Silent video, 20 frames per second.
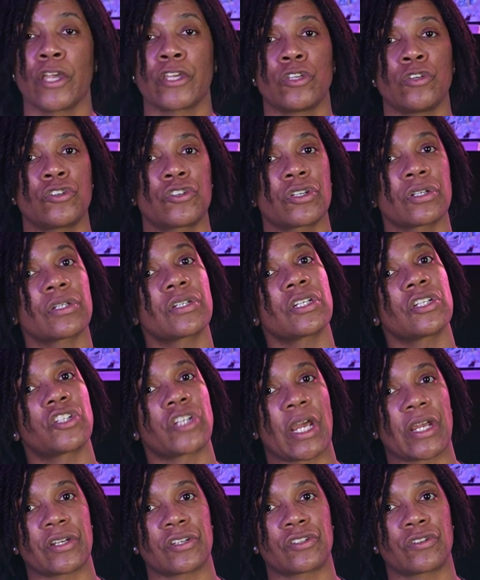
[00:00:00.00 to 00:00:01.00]
You should see
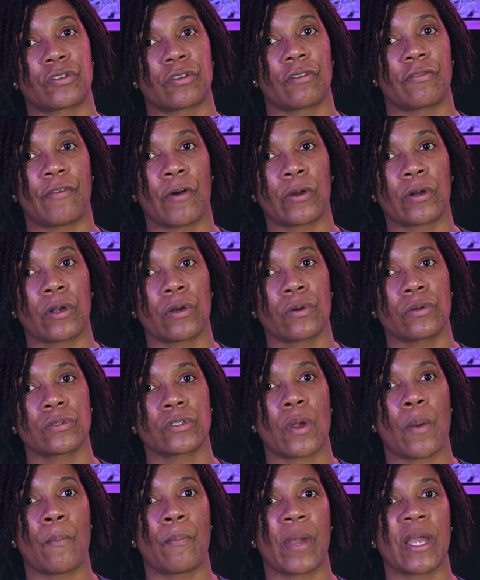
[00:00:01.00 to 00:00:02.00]
changes to your photos
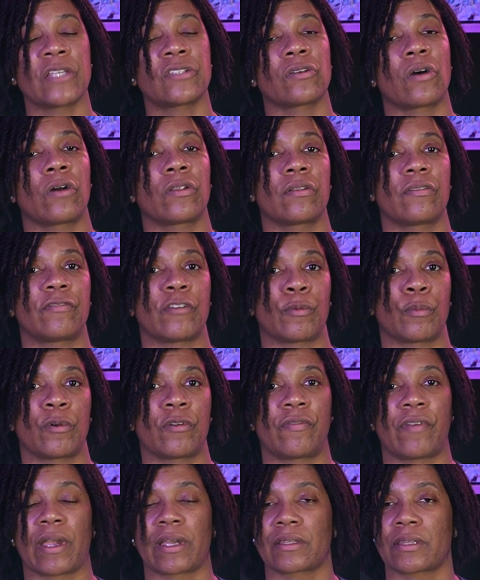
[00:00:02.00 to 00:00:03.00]
based on the film
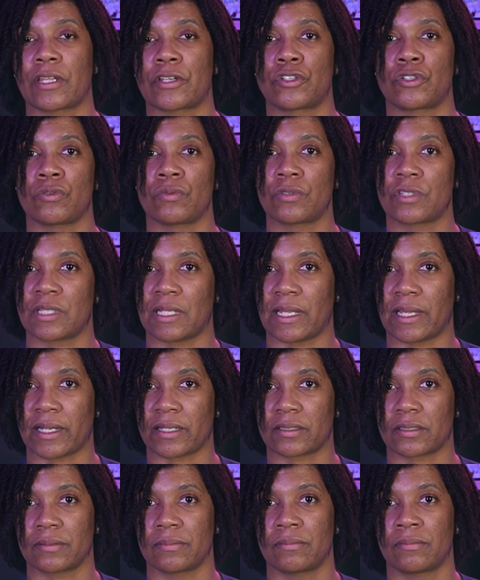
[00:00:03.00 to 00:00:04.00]
effect that you
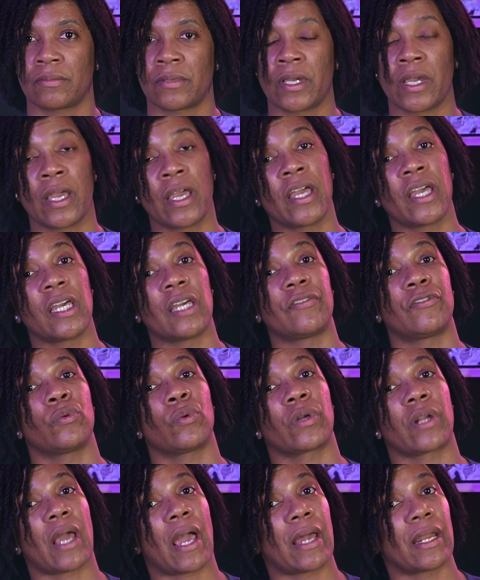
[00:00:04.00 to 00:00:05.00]
select. If you
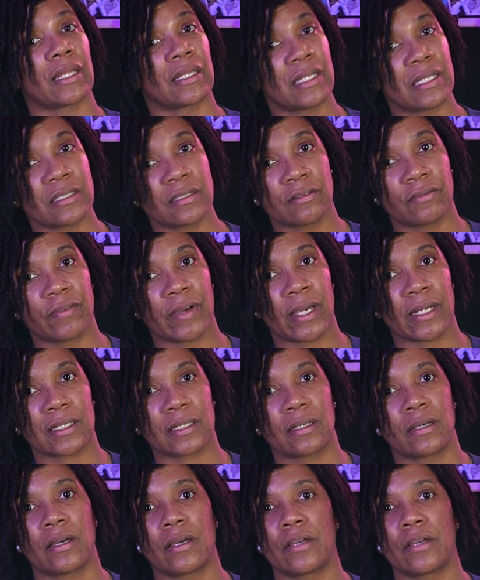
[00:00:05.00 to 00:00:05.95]
want to add a lens effect,